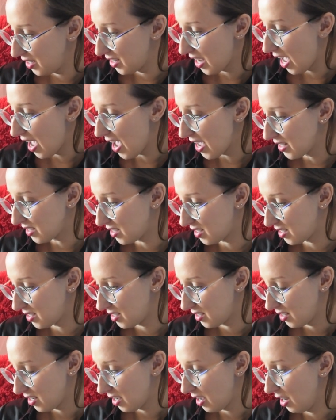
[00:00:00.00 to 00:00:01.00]
It
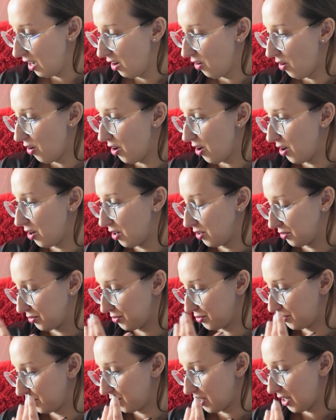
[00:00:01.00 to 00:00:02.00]
has a lot
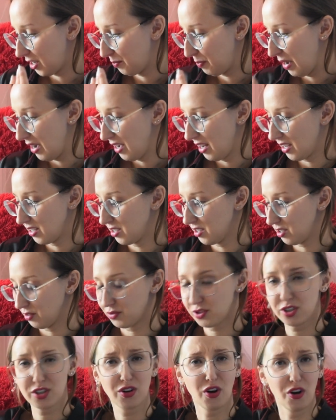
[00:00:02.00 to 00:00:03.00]
of
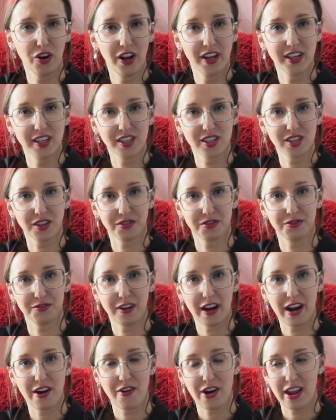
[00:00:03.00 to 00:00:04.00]
opinions of scholars, of
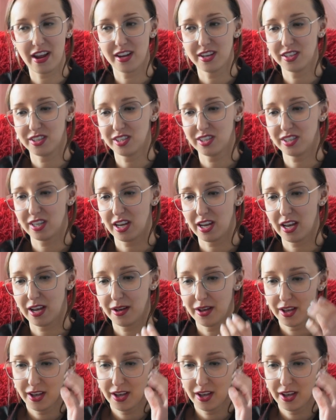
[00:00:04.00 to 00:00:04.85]
various